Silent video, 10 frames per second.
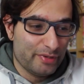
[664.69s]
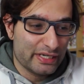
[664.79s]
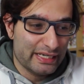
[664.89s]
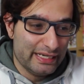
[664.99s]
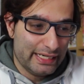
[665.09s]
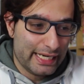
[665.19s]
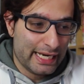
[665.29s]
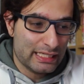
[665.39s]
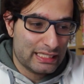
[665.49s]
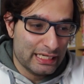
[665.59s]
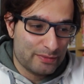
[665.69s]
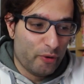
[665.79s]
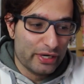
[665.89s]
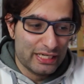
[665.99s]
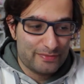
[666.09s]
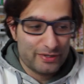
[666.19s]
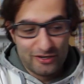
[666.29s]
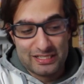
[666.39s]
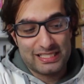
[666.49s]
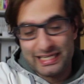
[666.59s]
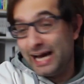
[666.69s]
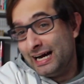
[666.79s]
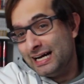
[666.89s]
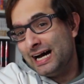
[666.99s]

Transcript: But it's pointless because, yeah,